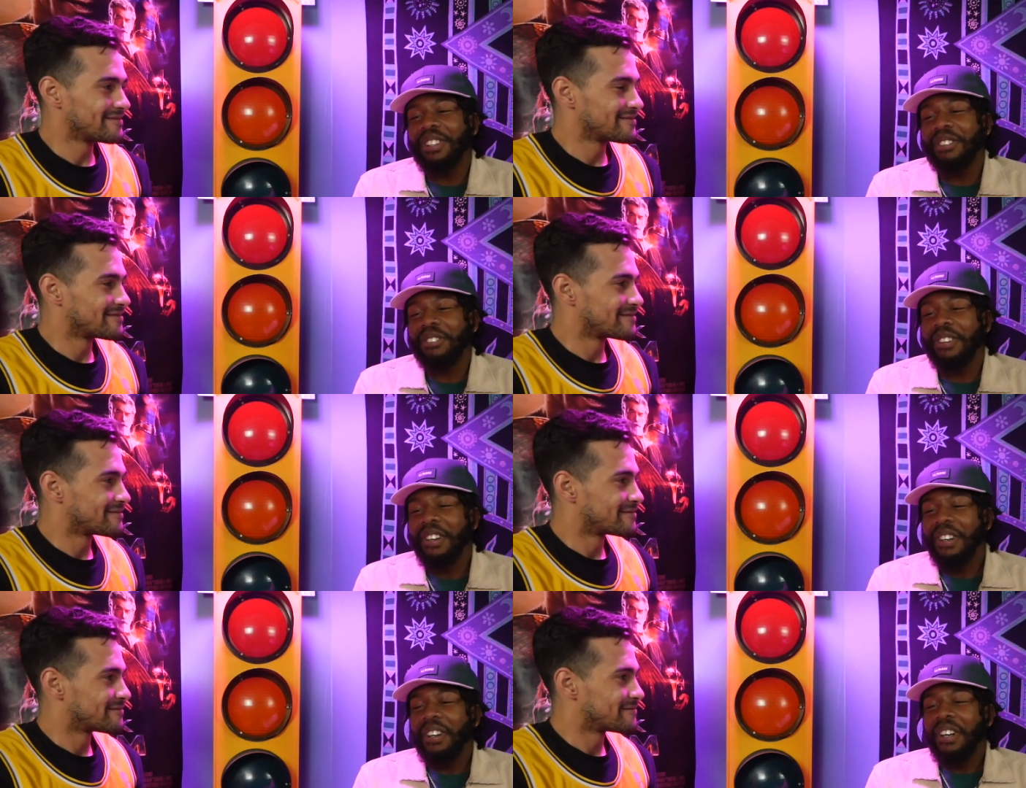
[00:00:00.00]
Speaker 1: of
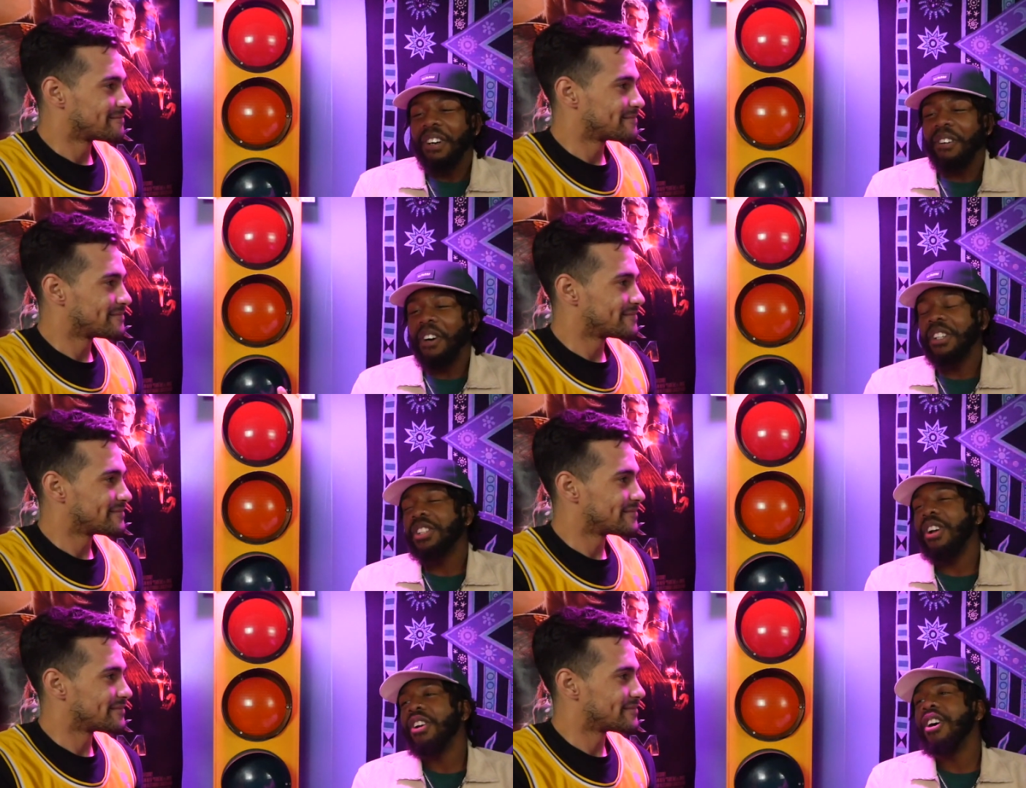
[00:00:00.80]

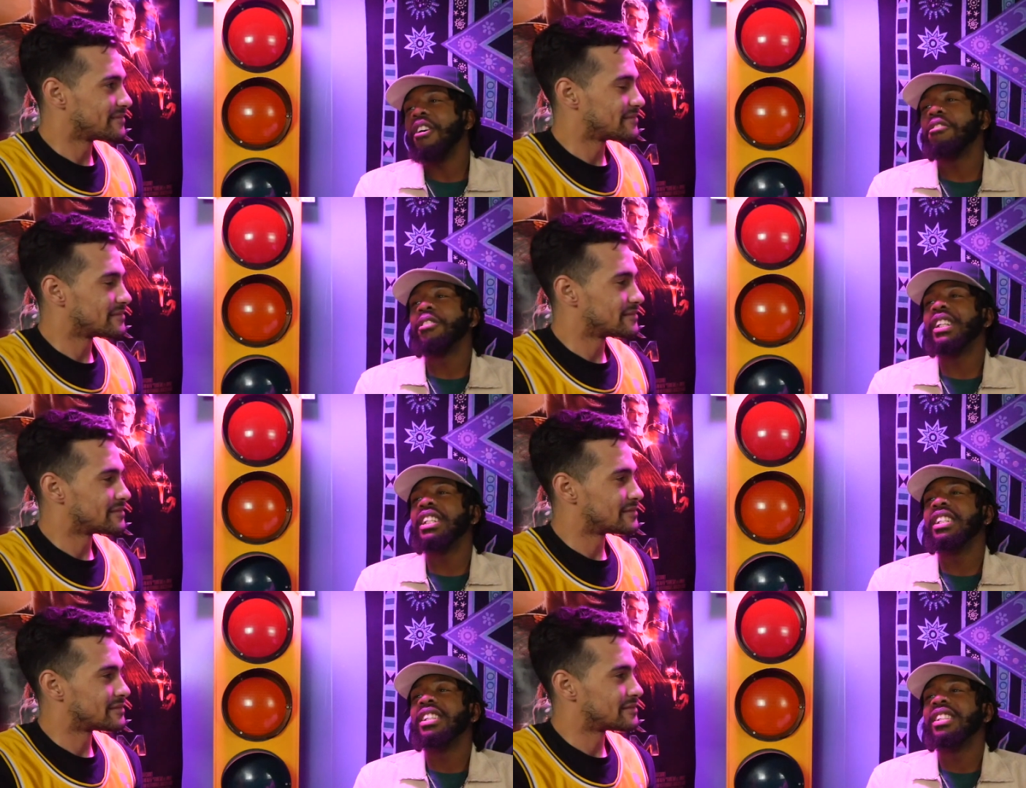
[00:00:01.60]
started off
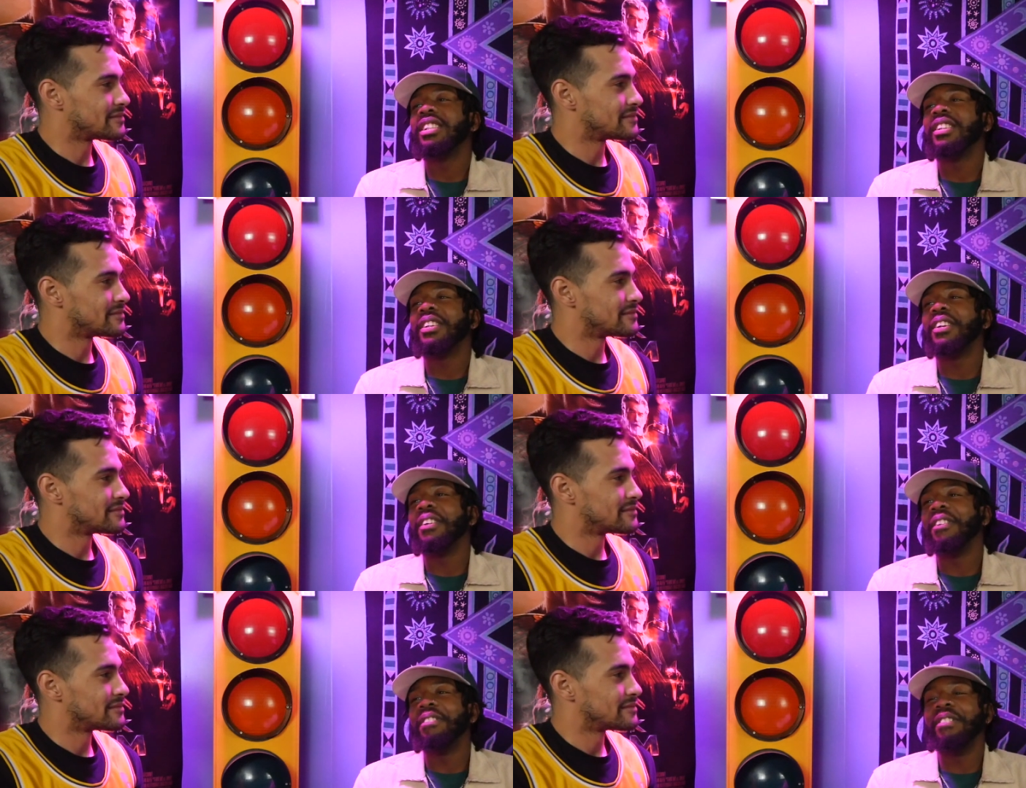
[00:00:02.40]
really
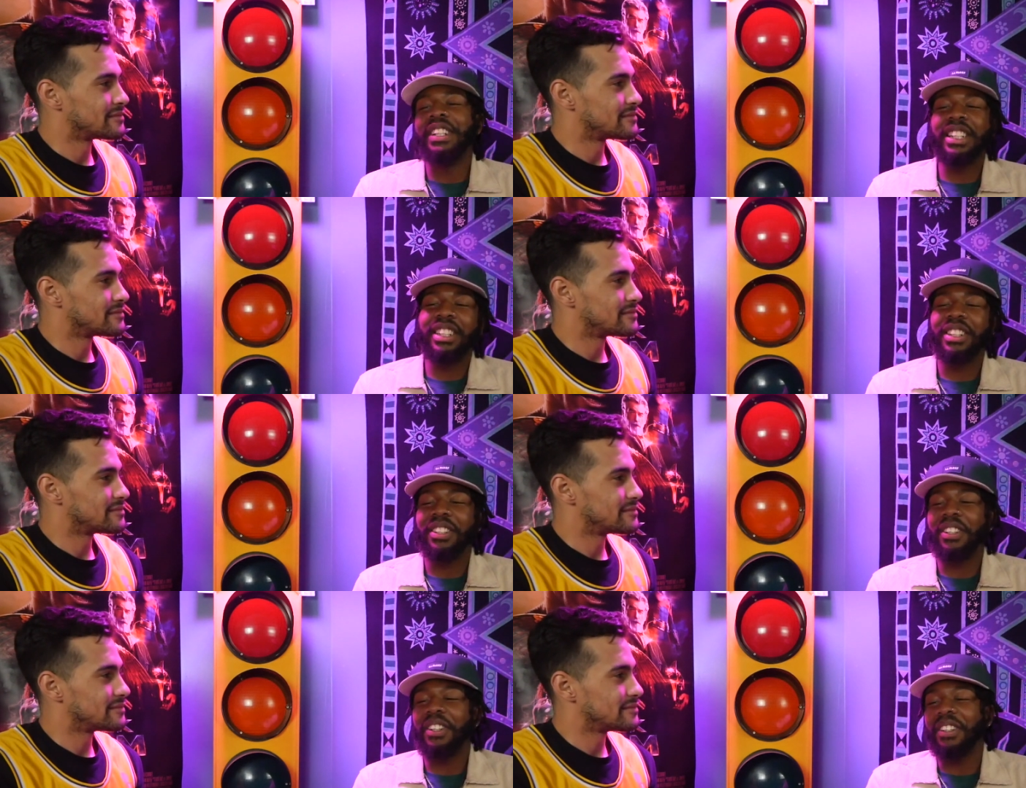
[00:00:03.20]
me,
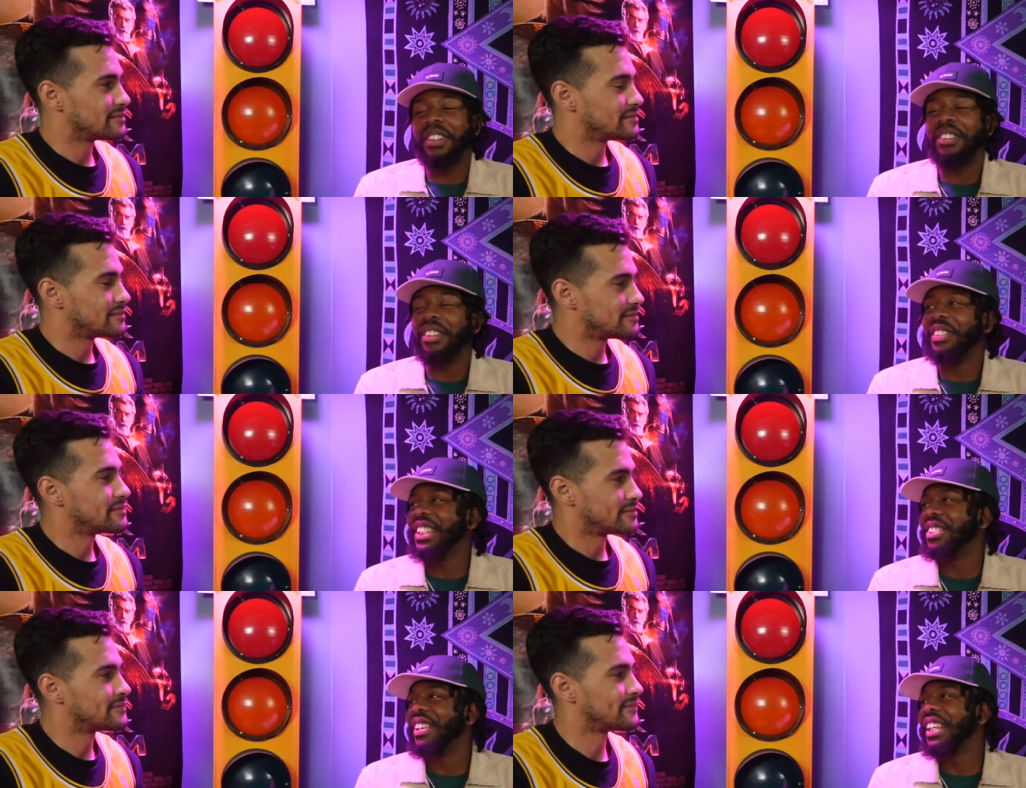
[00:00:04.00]
my
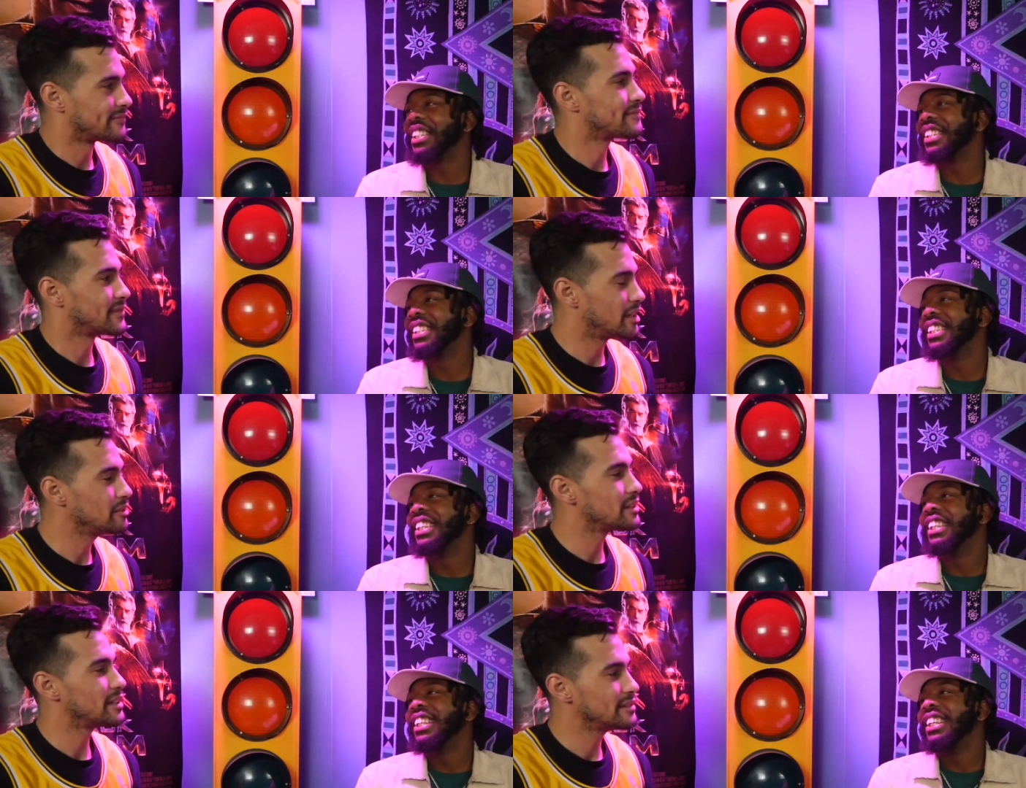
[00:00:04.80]
man Jamaica,
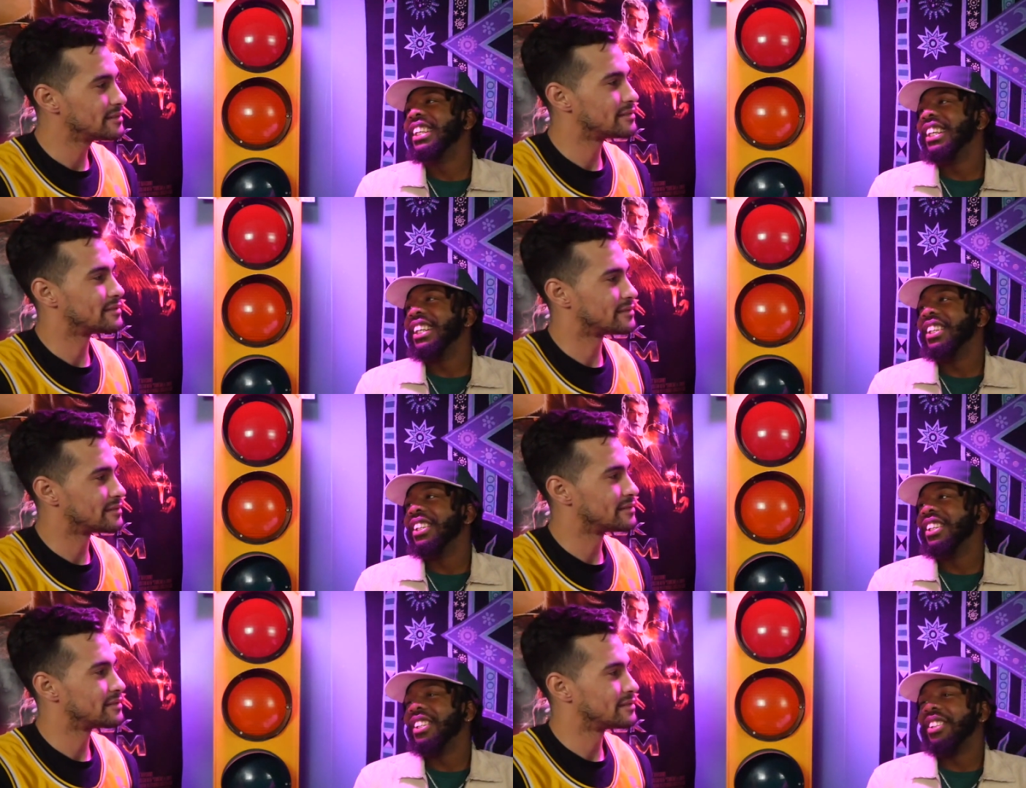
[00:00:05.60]
okay, and
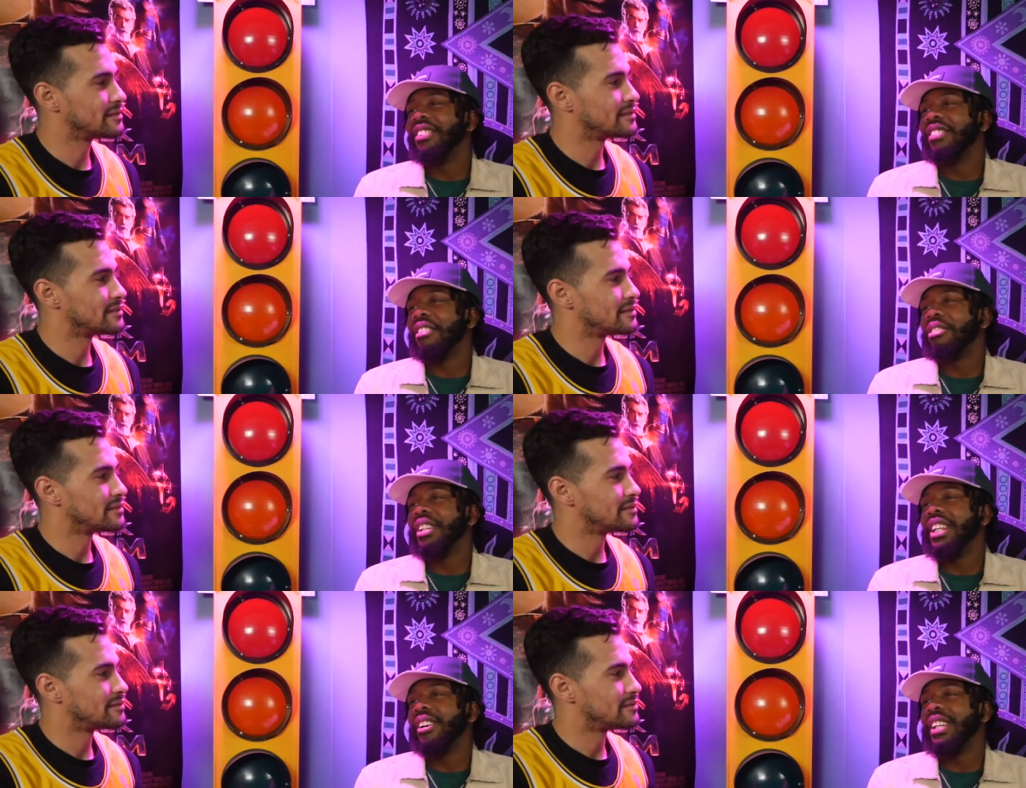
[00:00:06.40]
uh my
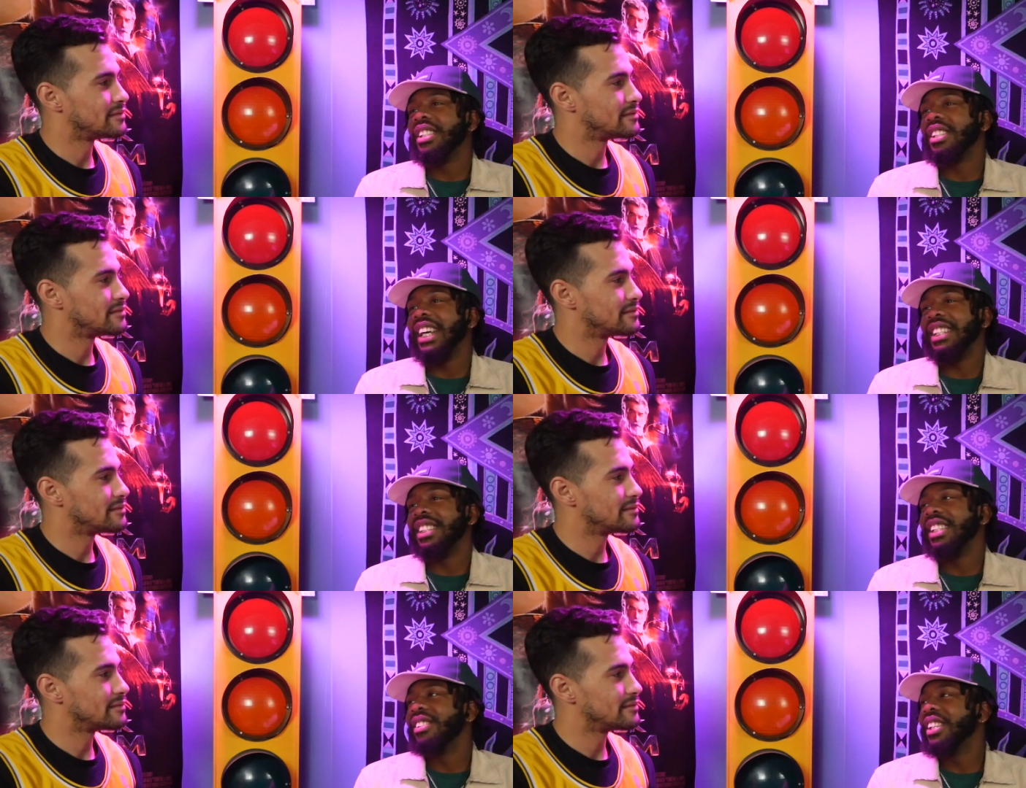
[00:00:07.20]
friend Darius
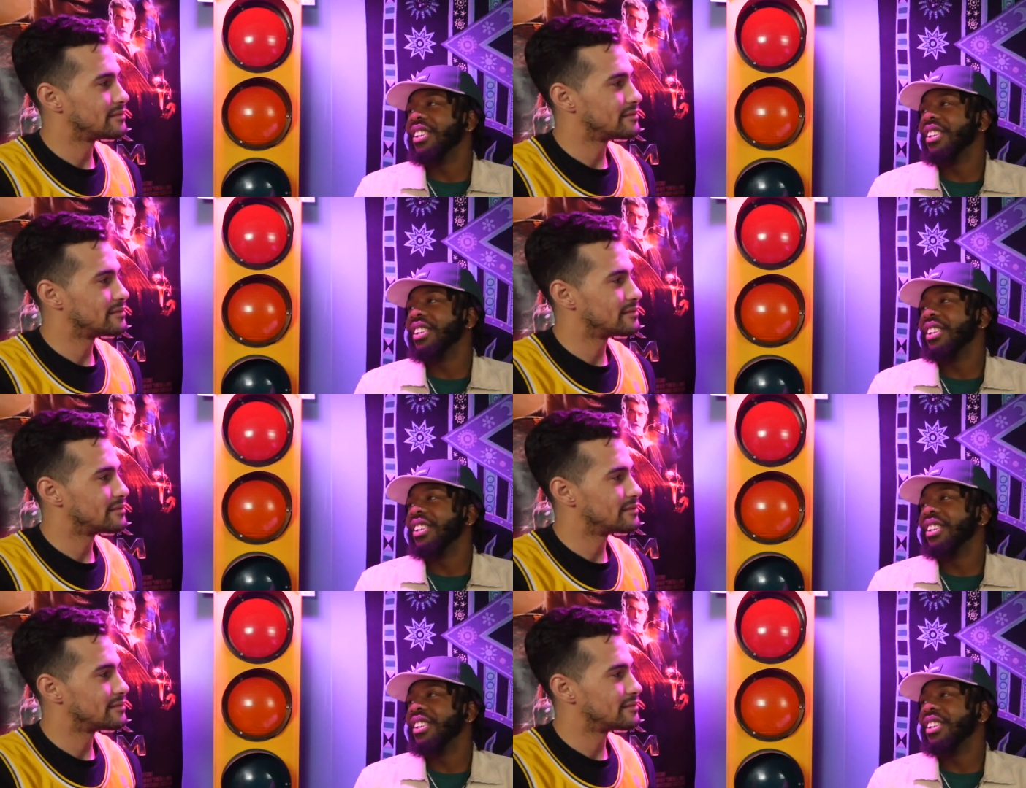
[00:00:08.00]
XD, he